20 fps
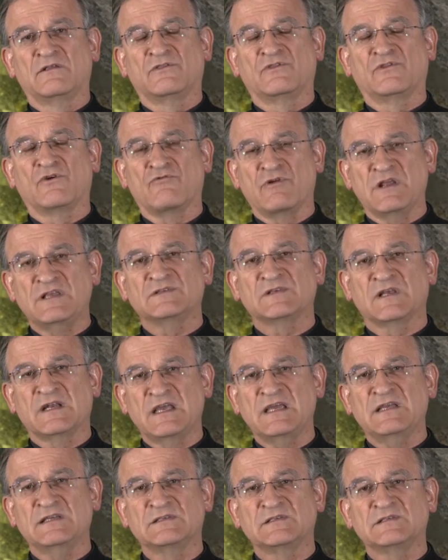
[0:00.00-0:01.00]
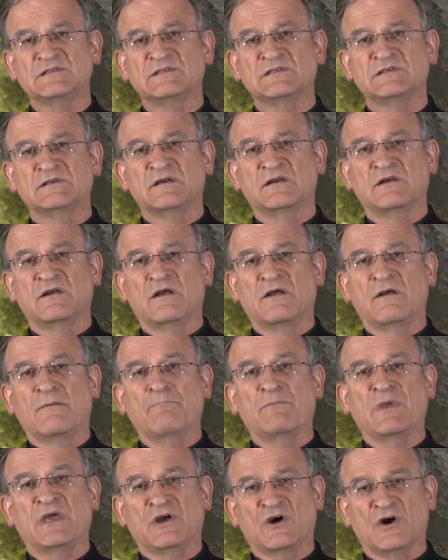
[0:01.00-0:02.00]
The reason is
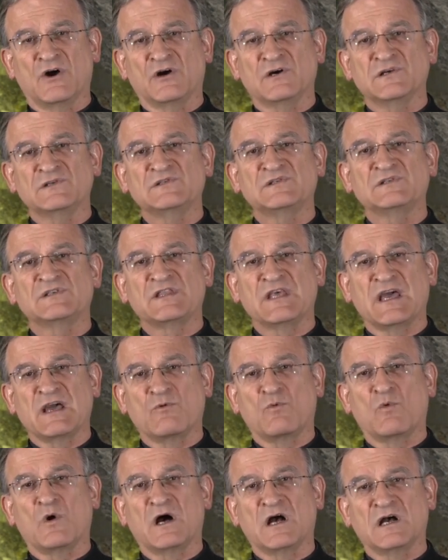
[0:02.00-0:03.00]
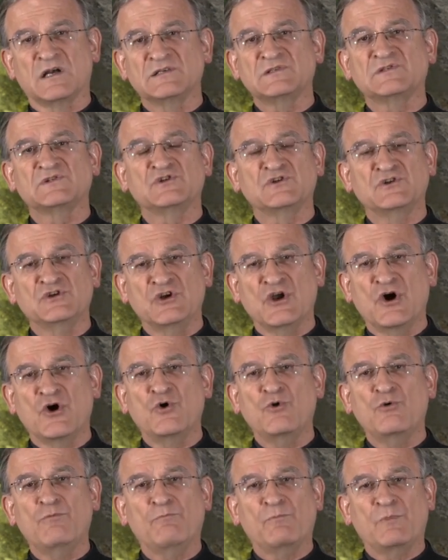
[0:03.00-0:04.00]
because there was
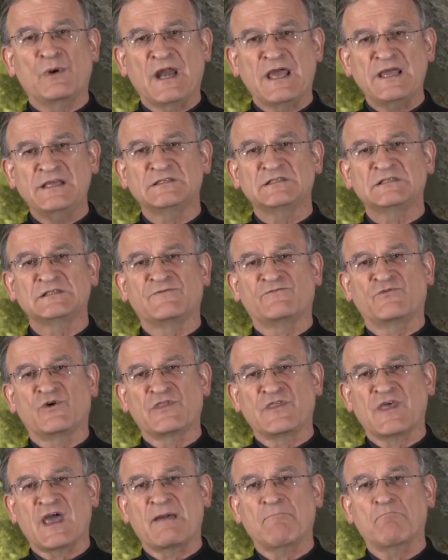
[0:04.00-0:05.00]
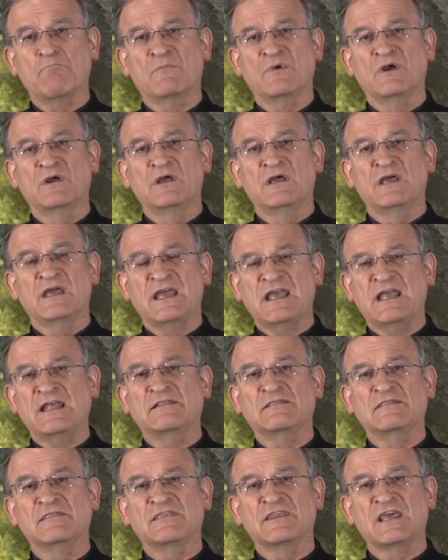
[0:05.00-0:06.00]
no place for them
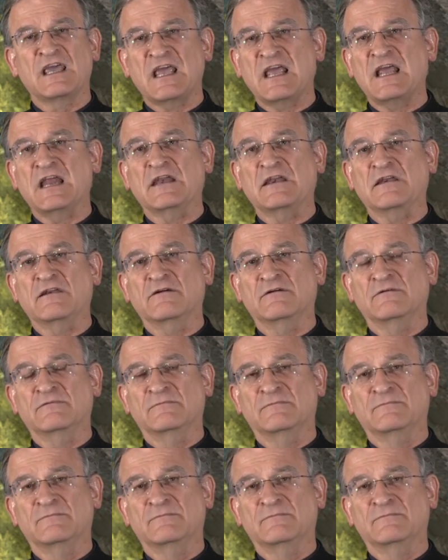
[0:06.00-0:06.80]
in the inn.